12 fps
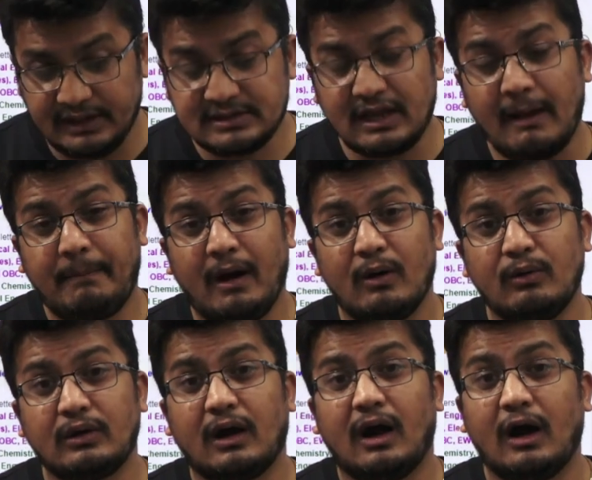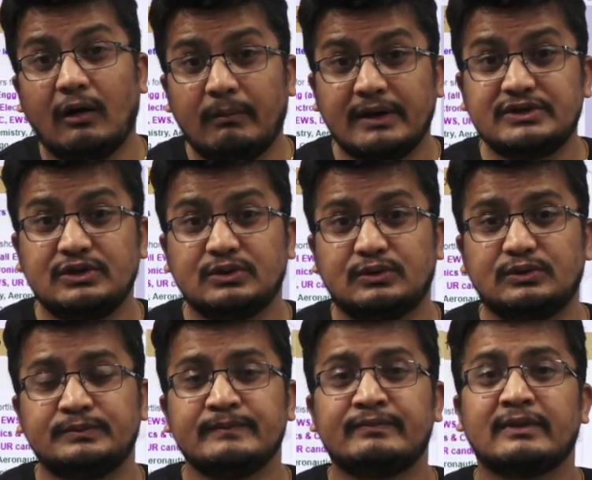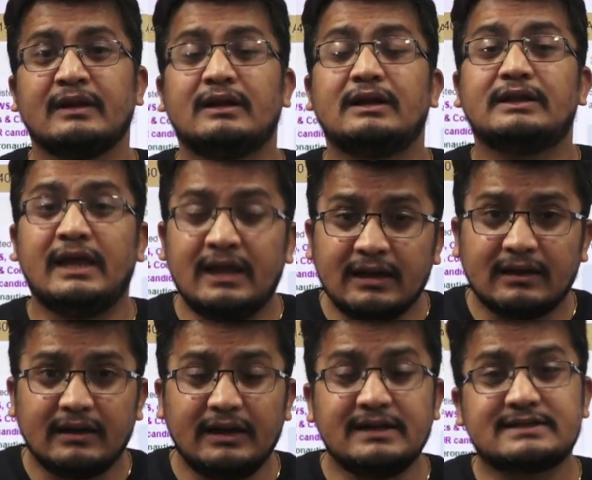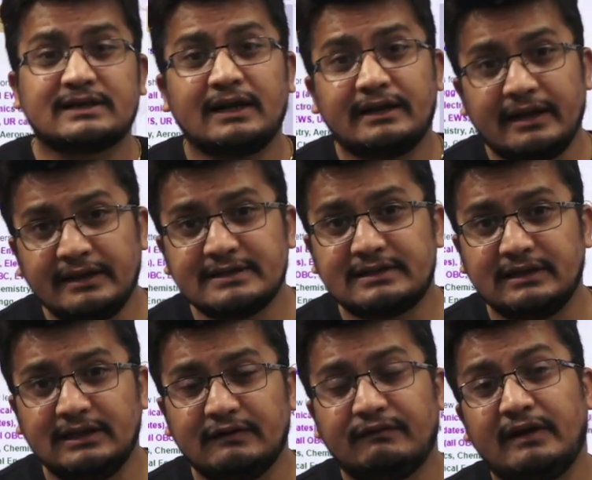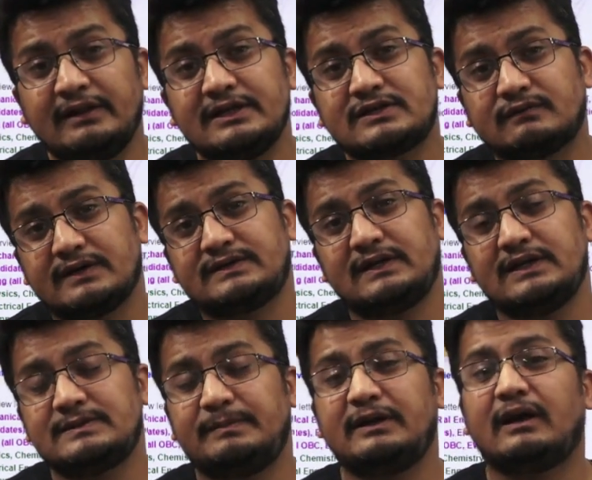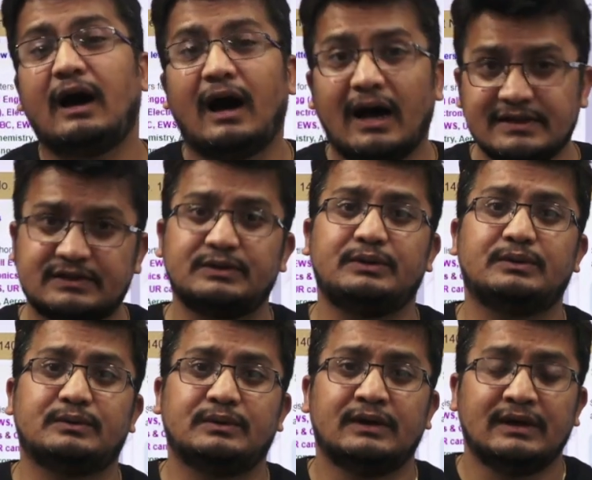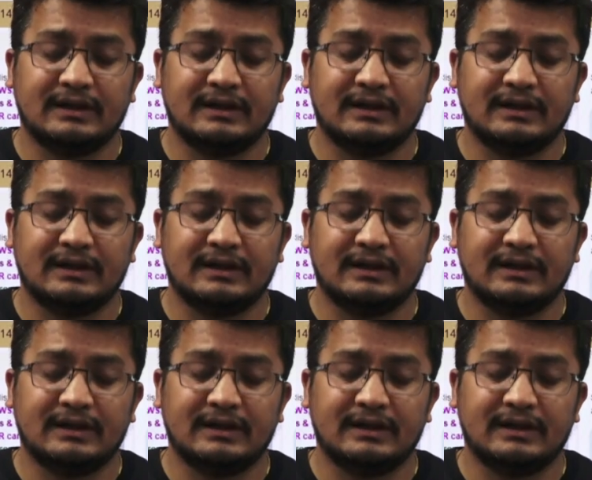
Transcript: It's about how much you think instantaneously when this question is being asked to you.